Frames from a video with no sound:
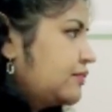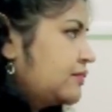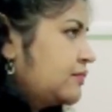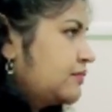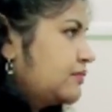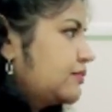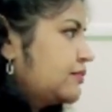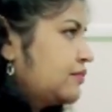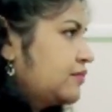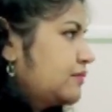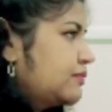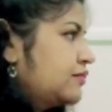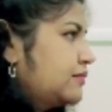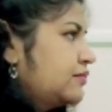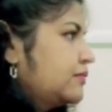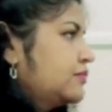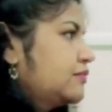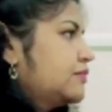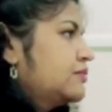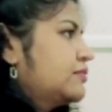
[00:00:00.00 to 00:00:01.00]

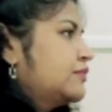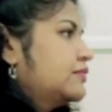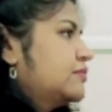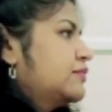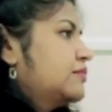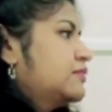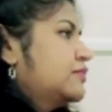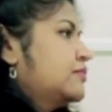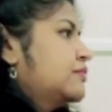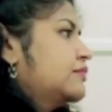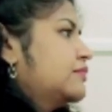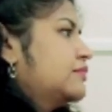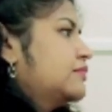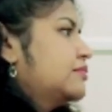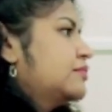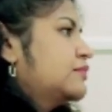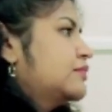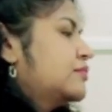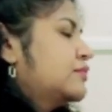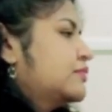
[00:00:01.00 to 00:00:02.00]

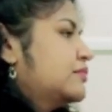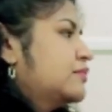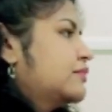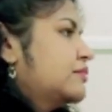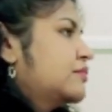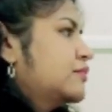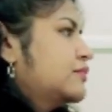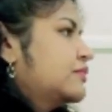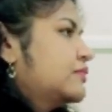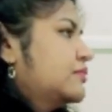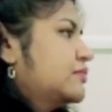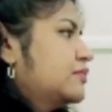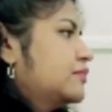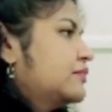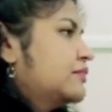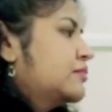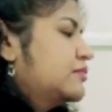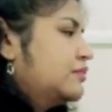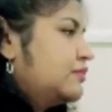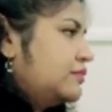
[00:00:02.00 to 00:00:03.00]

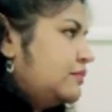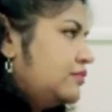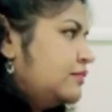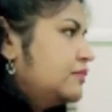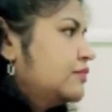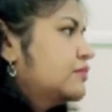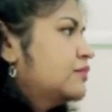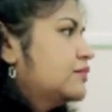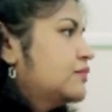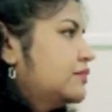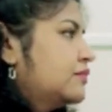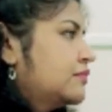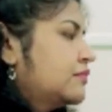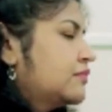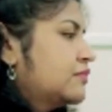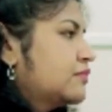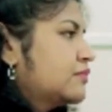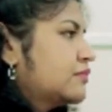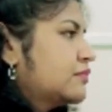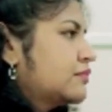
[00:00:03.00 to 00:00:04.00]

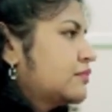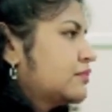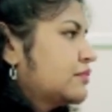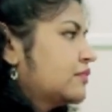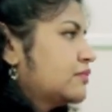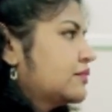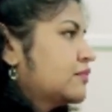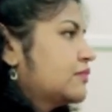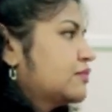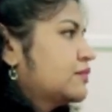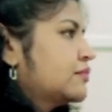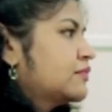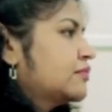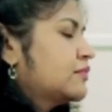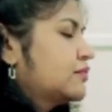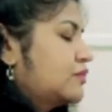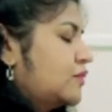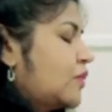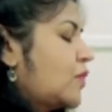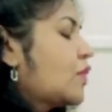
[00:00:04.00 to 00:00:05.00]

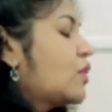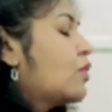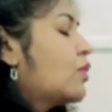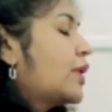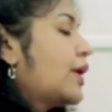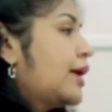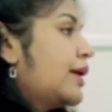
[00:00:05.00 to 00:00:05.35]
(silent)